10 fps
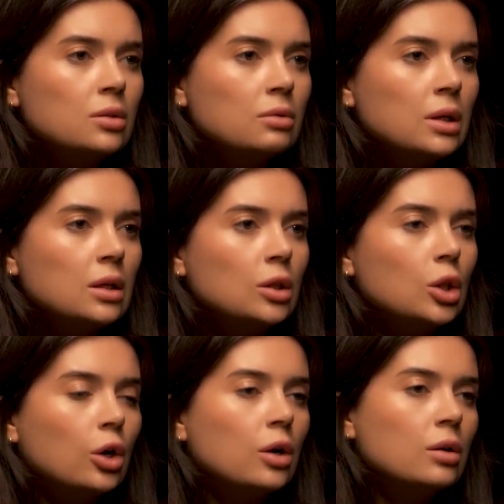Do we
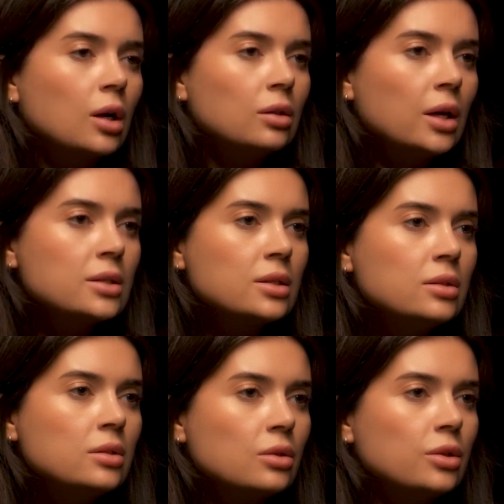learn our lessons,